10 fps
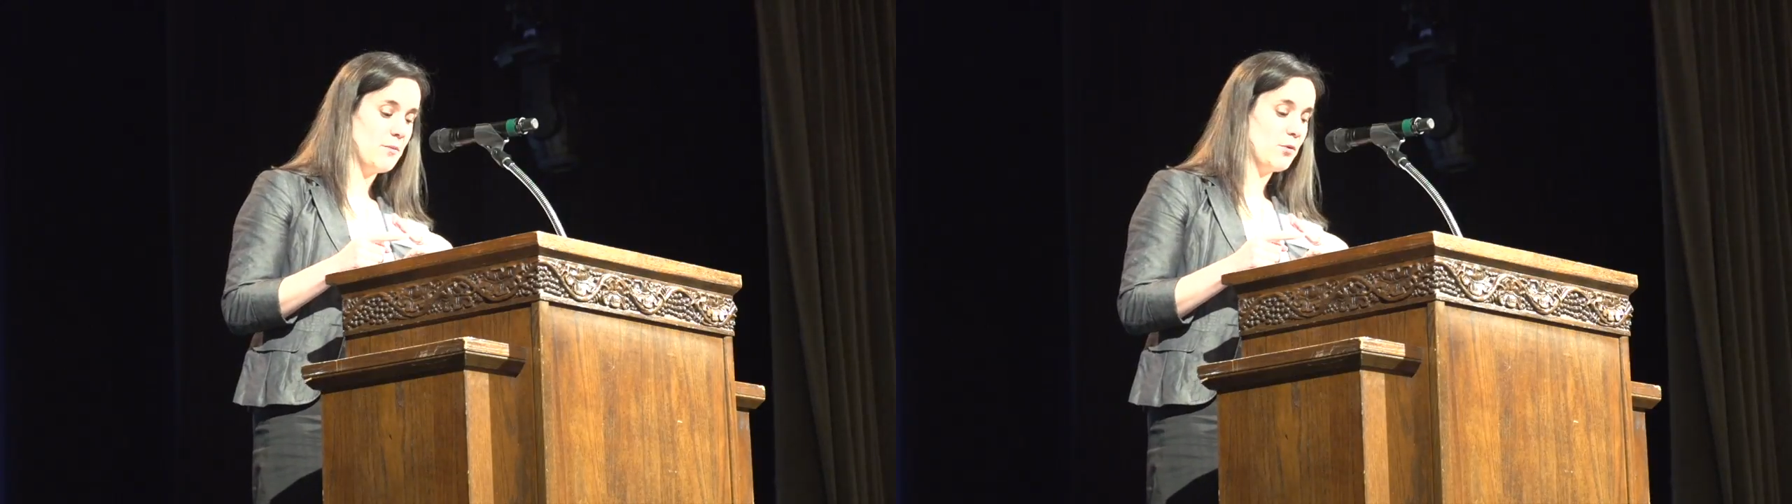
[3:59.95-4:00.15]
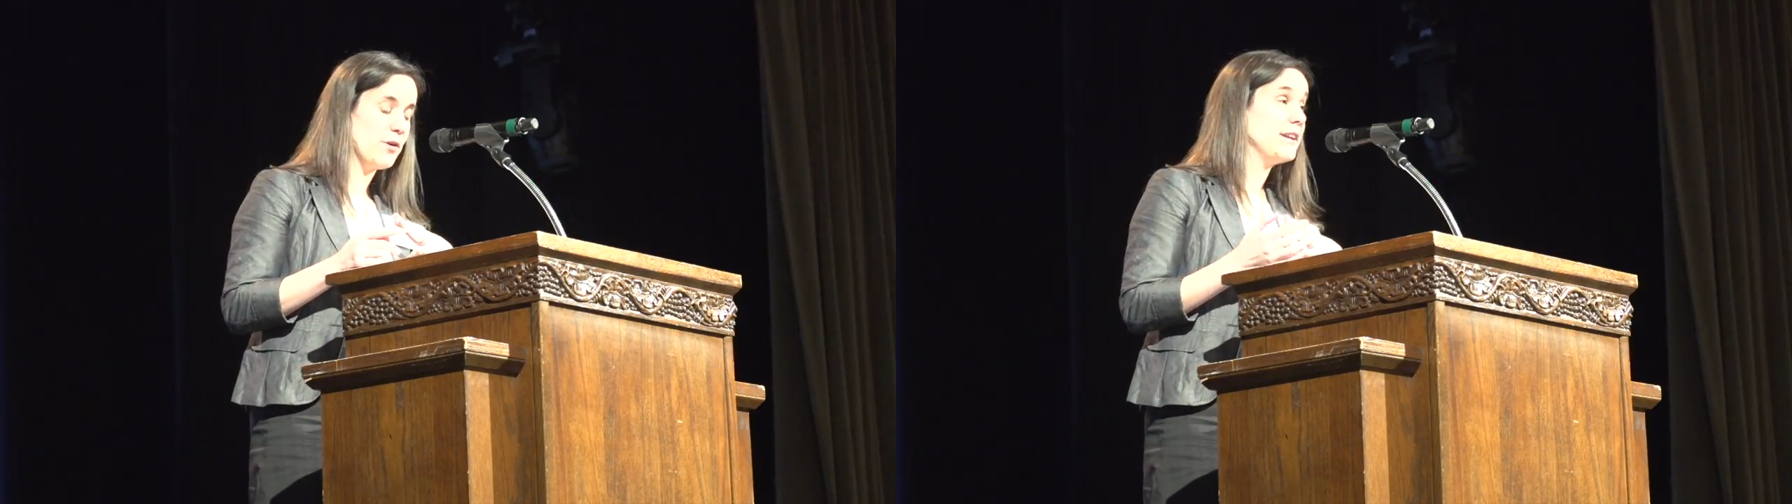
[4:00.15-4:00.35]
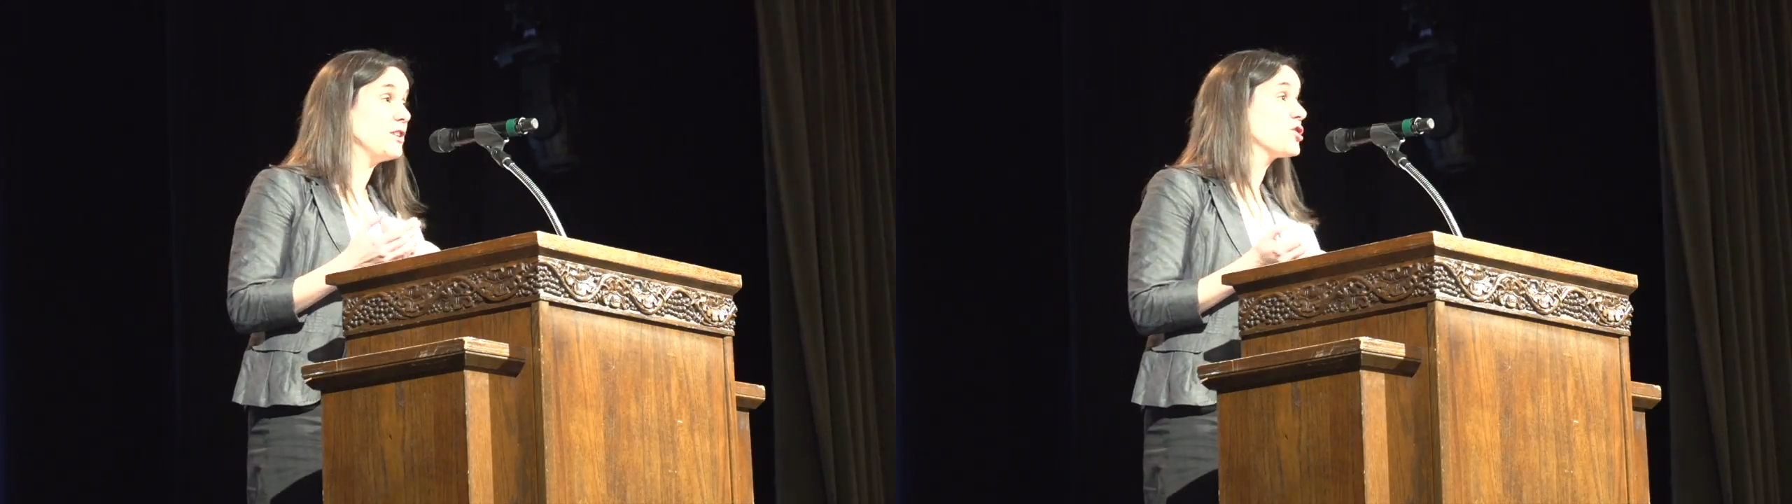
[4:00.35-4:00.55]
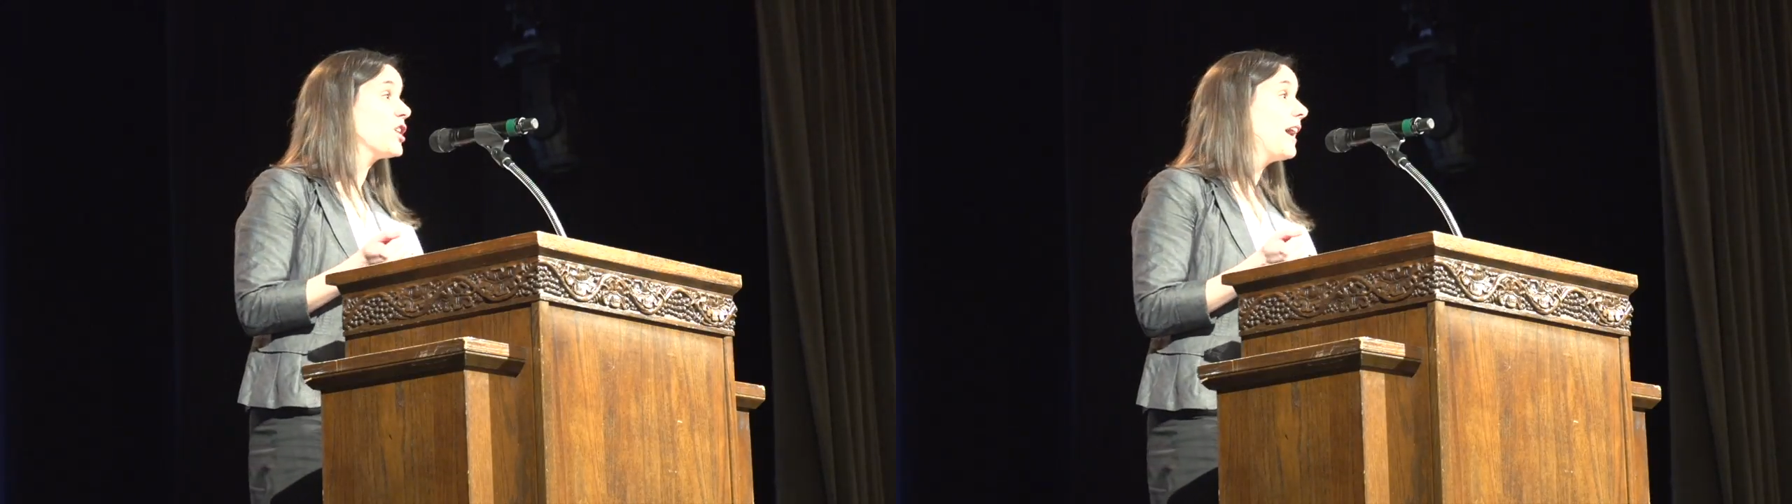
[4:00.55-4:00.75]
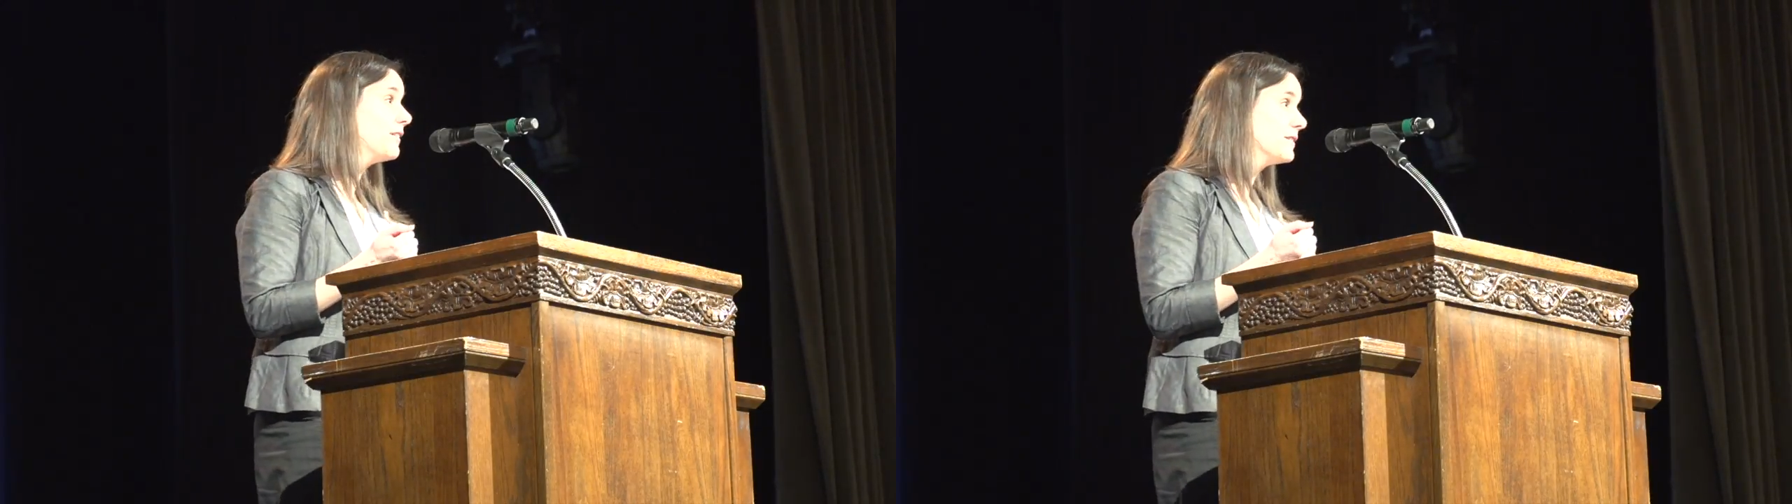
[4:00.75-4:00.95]
or any
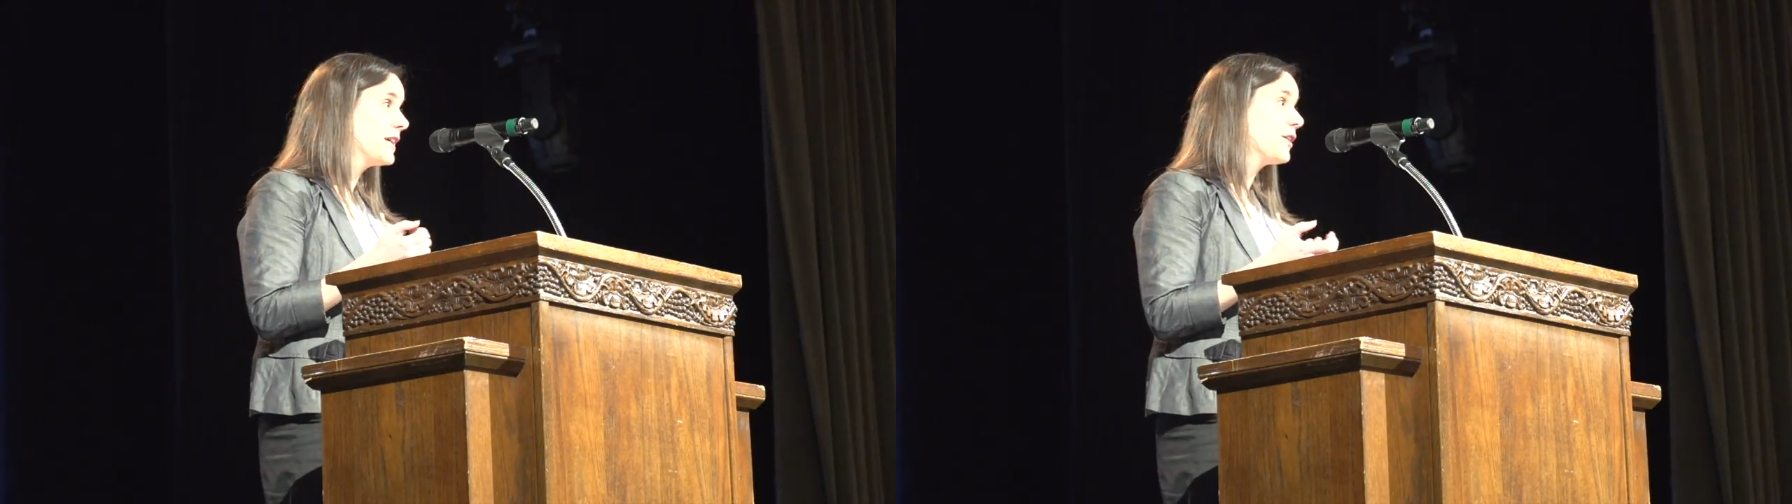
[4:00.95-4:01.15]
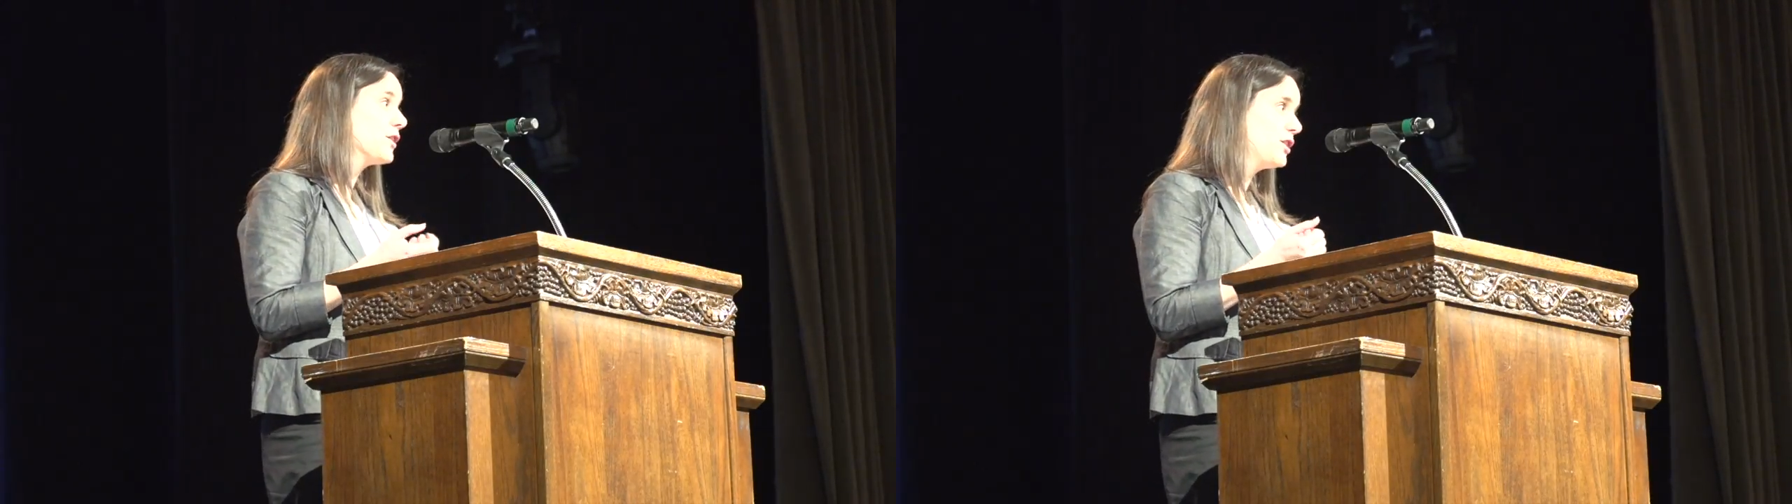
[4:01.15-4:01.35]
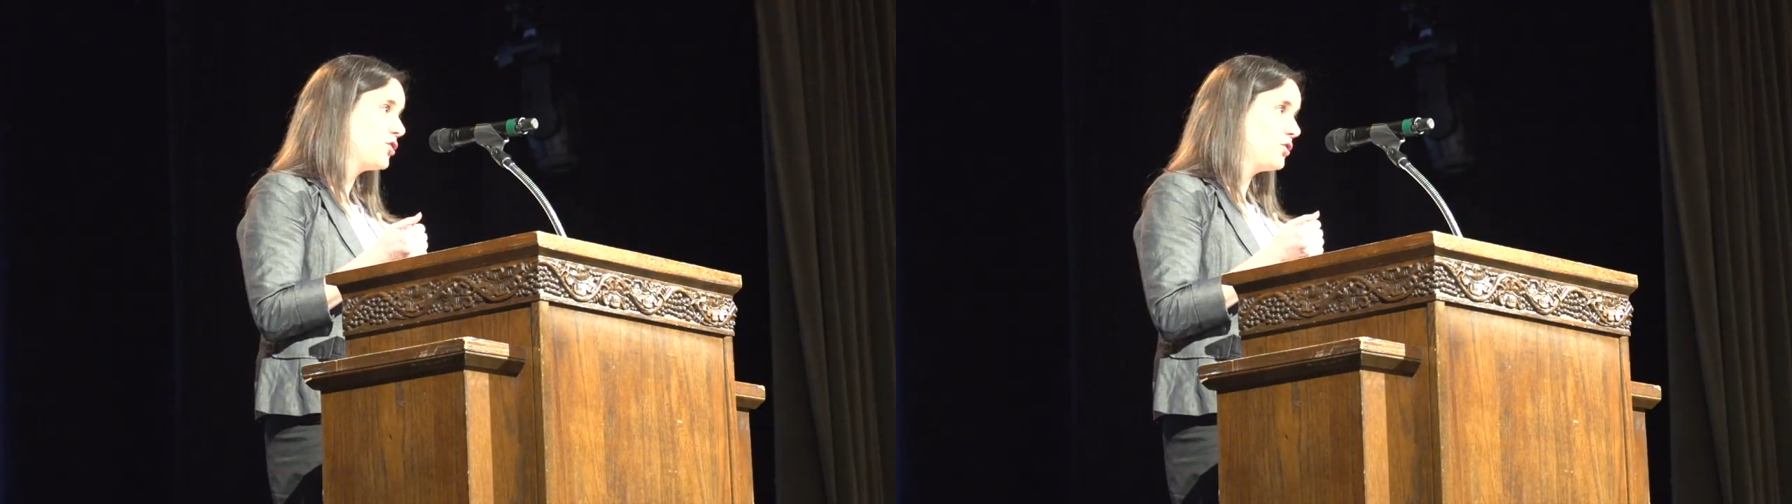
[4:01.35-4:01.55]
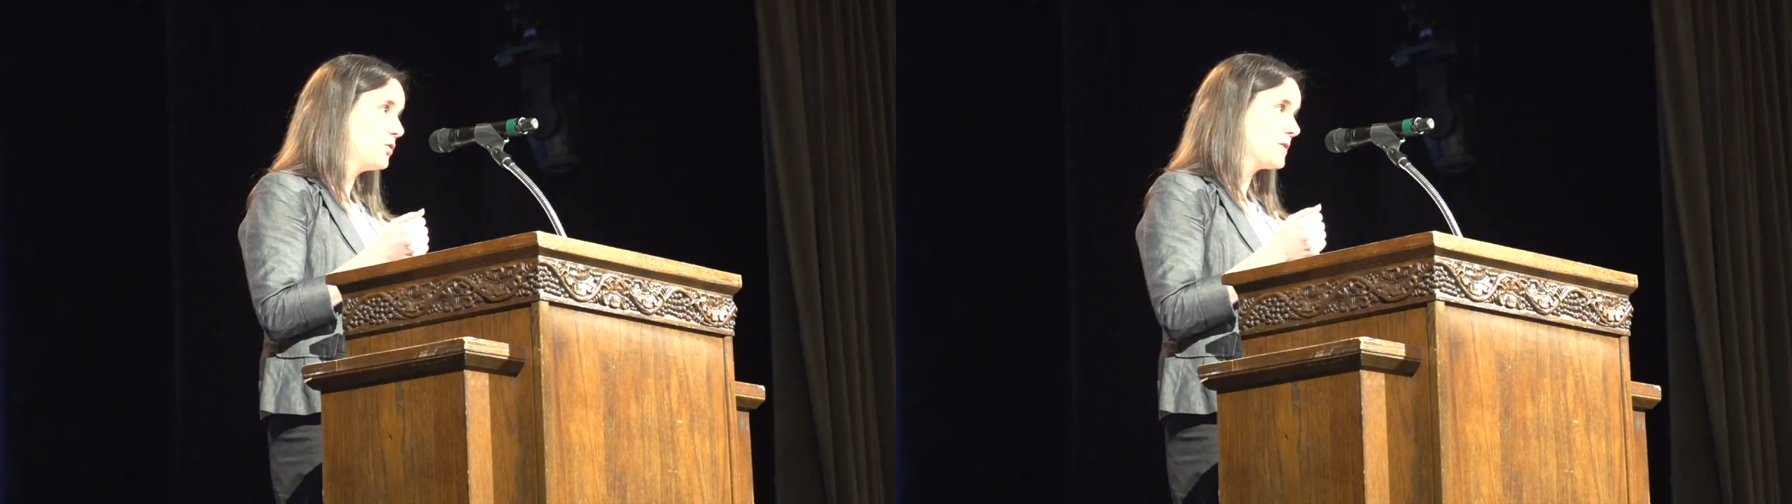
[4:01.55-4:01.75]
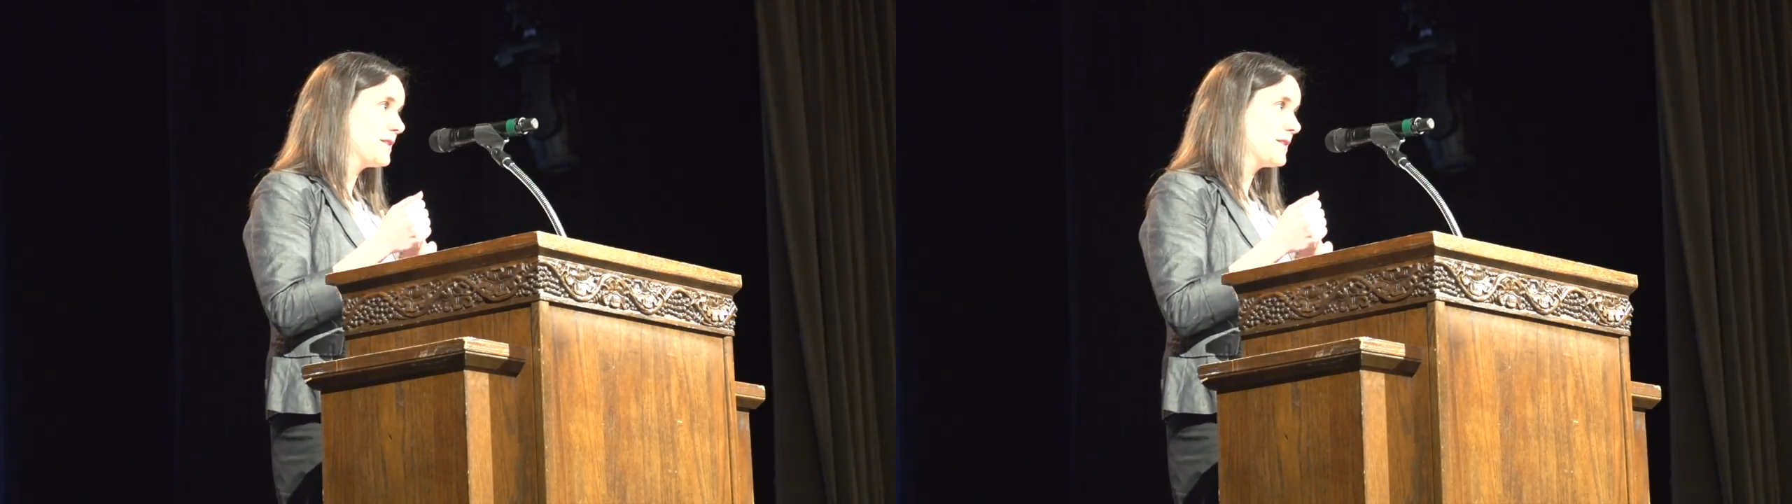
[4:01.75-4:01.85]
child care issues